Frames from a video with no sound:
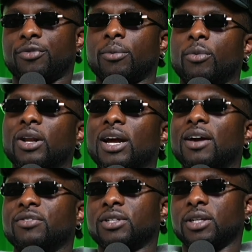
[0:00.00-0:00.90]
from what
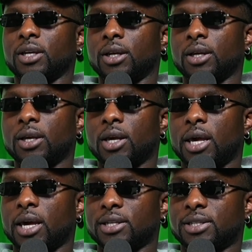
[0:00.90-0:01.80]
I've seen
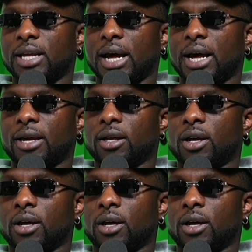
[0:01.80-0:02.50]
is that